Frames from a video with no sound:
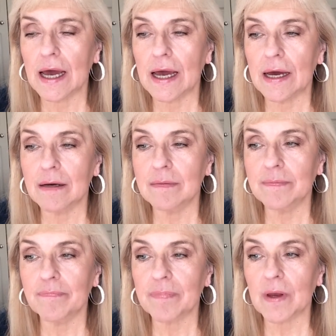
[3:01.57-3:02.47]

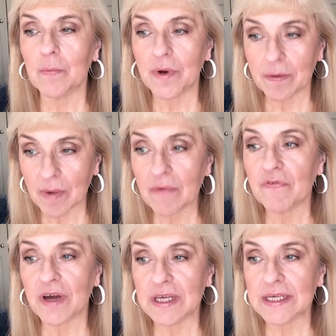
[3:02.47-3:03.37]
and one of my
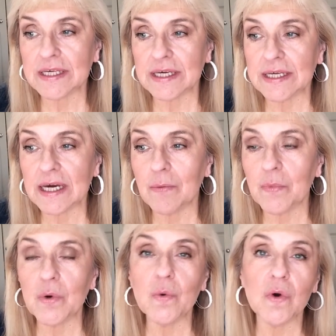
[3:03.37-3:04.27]
friends did it, and
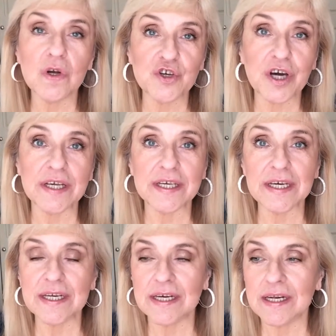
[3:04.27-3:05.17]
we all got
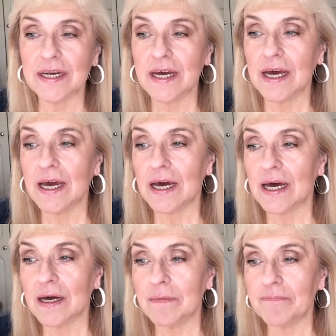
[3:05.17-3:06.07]
chatting,
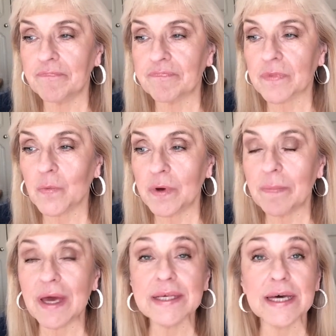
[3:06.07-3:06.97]
and we
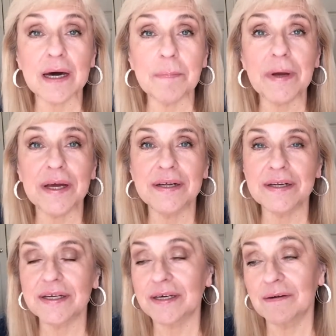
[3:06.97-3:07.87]
met up,
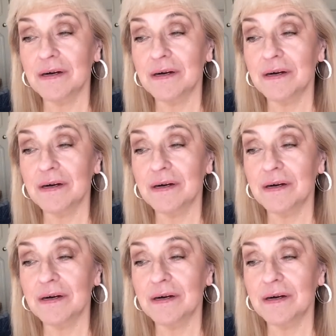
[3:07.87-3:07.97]
and